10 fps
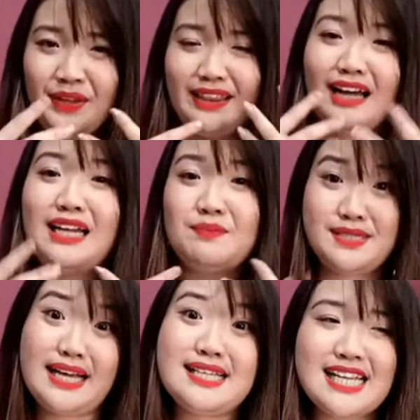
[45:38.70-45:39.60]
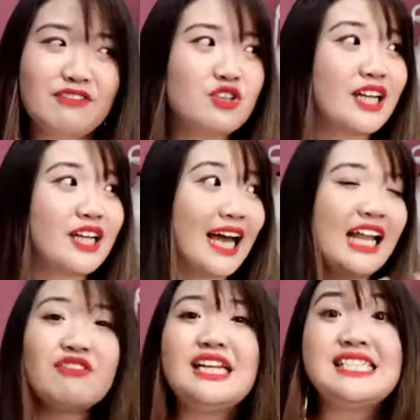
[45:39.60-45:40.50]
the lipstick itself. So the
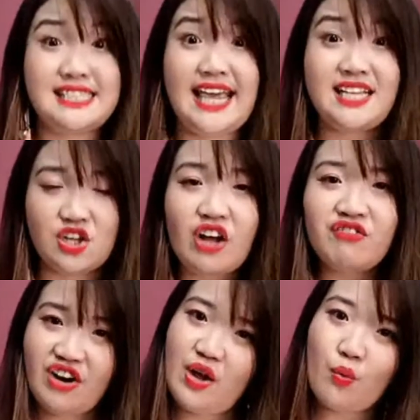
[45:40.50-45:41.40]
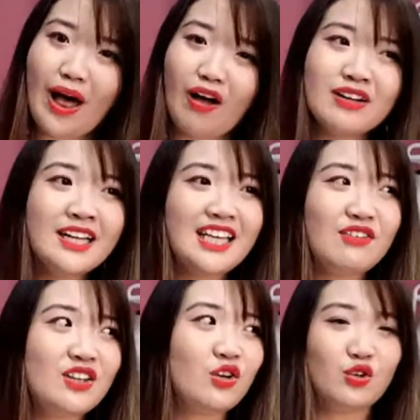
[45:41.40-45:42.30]
color really stays on very well.
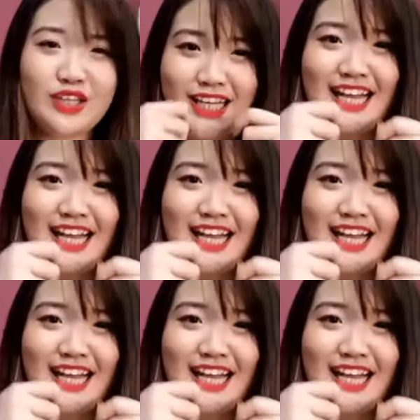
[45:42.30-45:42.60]
Even though you eat,